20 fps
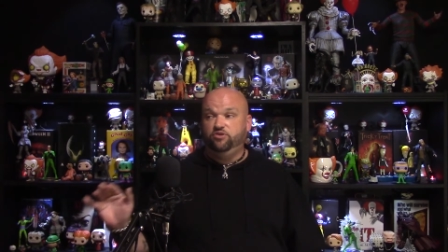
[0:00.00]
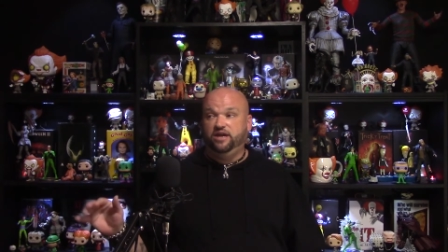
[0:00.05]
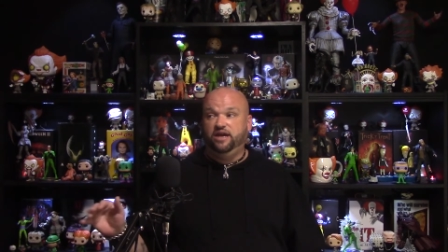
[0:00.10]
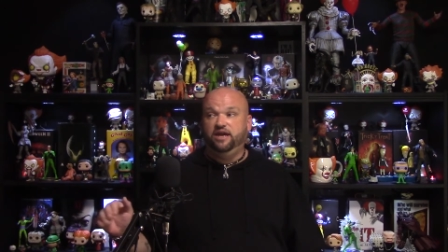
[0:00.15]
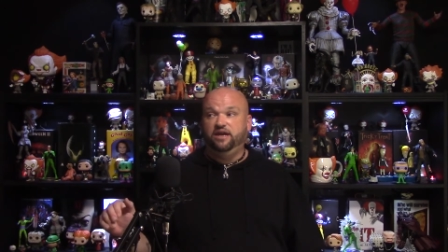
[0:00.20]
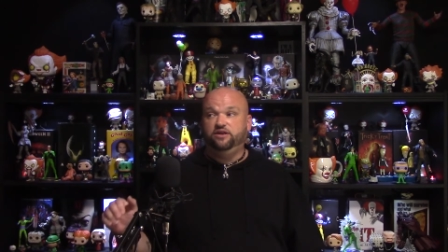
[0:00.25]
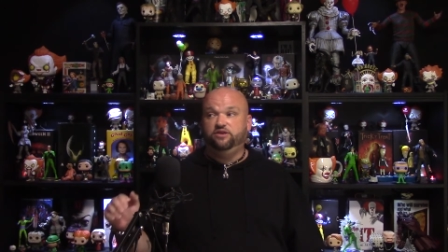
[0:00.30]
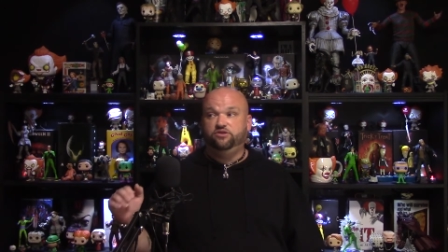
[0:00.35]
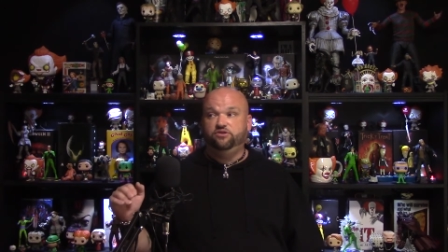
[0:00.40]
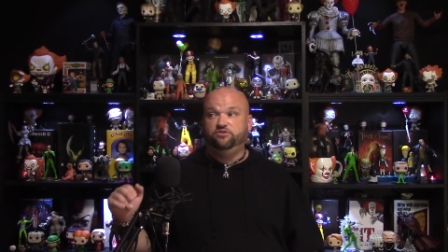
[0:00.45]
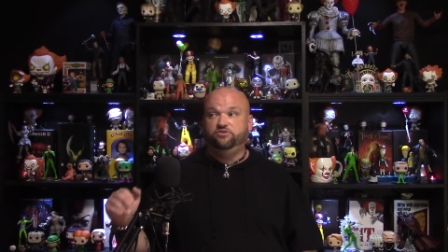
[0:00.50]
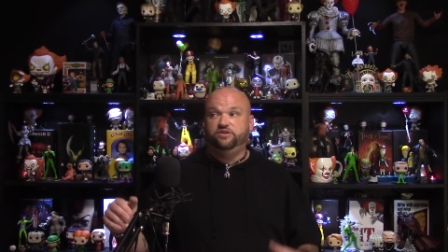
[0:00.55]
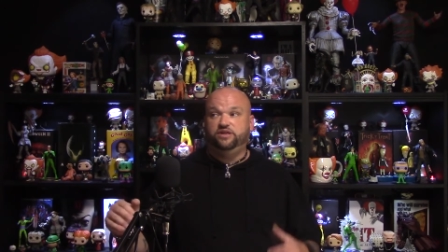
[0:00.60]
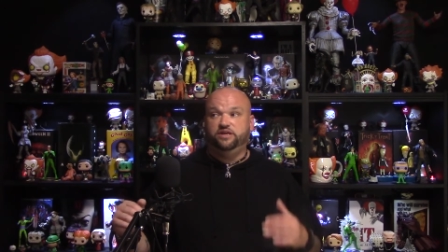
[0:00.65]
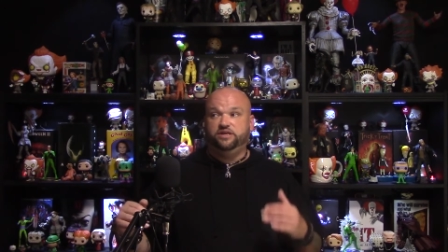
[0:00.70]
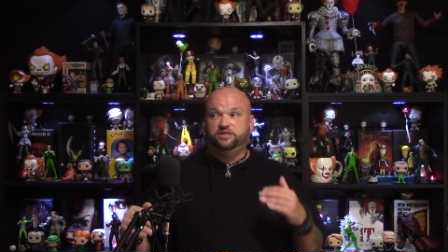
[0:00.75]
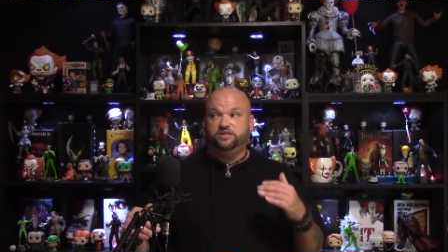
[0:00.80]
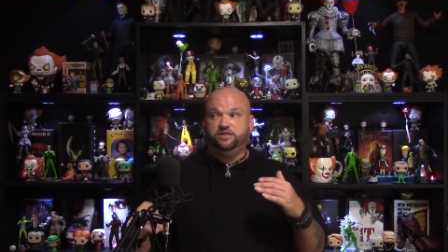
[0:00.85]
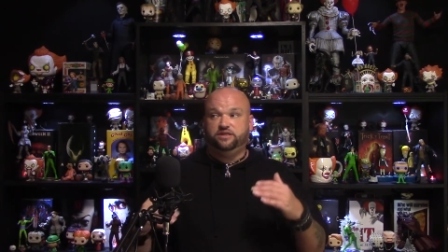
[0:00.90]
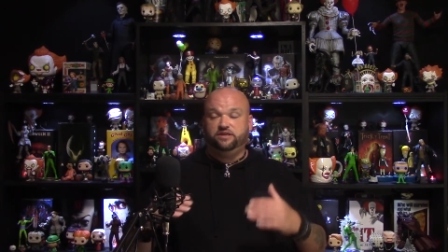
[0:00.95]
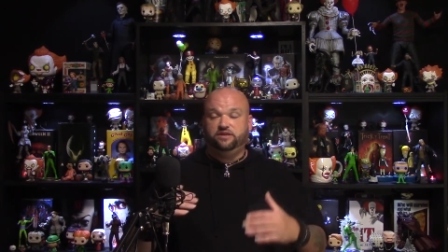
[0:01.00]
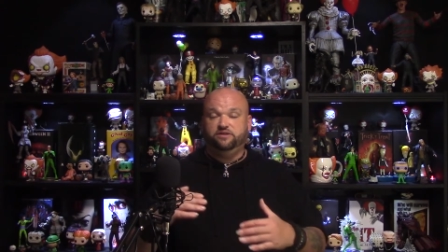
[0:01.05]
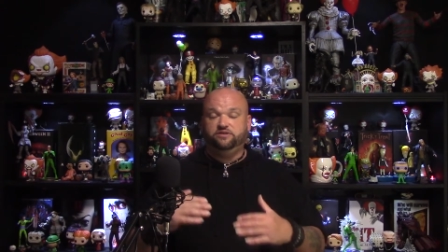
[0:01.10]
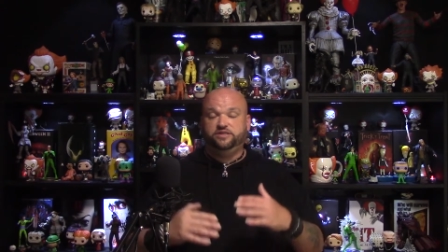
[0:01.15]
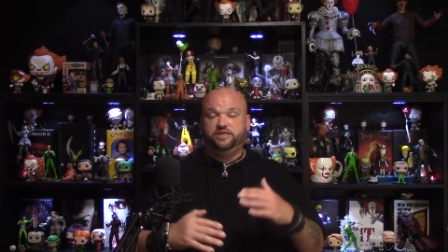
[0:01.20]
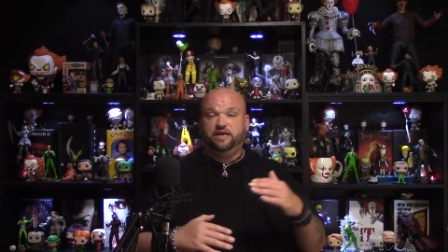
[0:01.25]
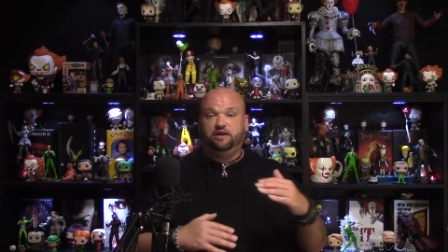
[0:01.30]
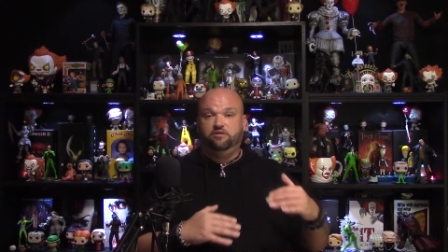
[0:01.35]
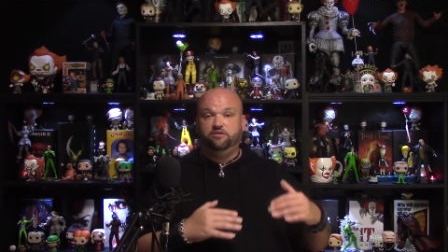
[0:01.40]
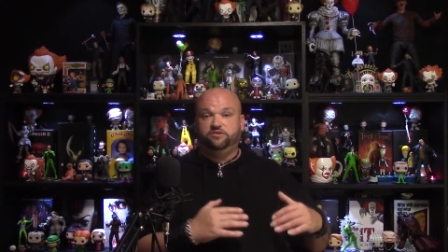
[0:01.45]
can't do this and
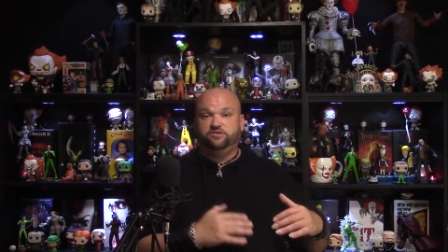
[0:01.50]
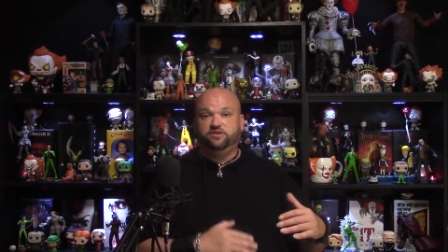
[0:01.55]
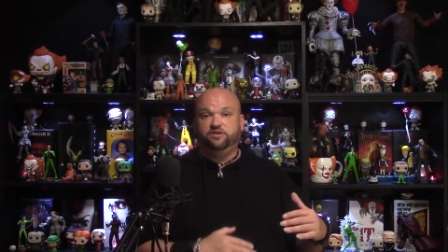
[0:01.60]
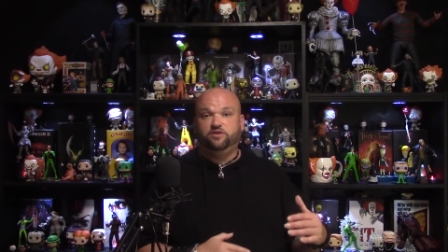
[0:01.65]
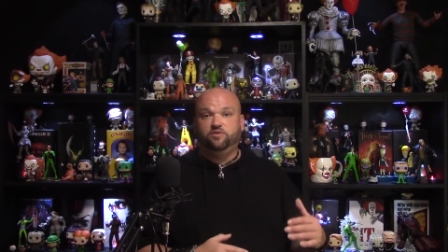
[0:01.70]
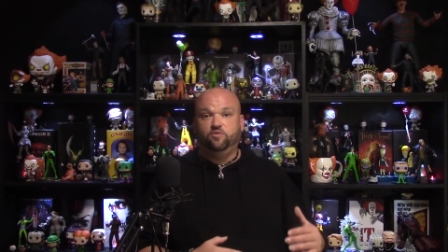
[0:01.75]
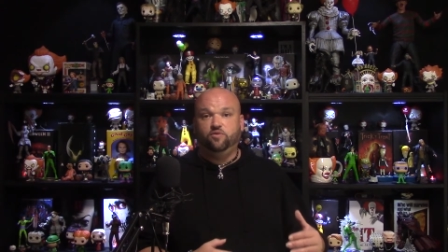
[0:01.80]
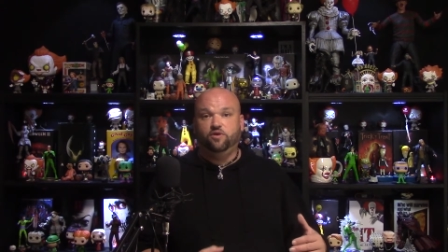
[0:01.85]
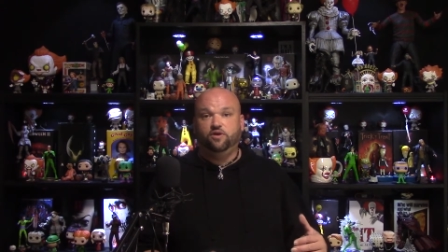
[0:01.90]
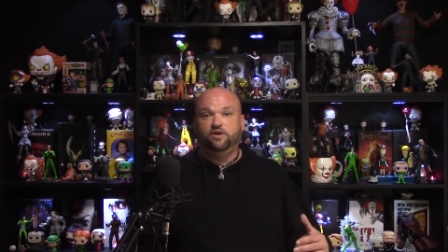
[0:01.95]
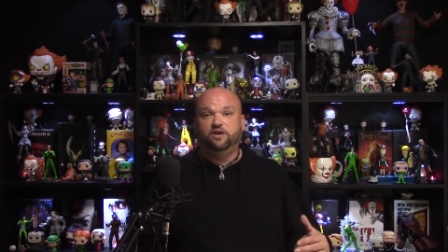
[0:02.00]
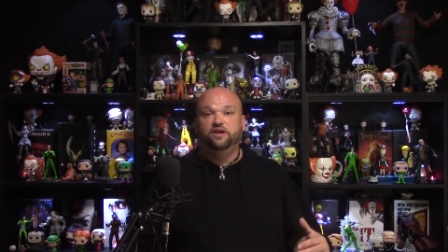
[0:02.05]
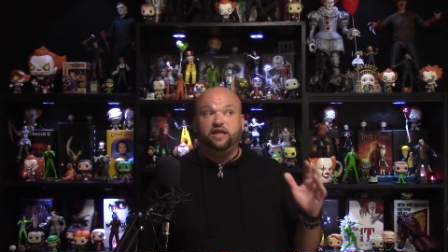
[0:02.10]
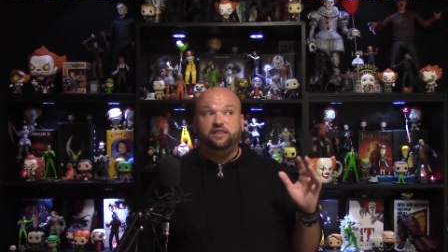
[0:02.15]
here's how it's going to work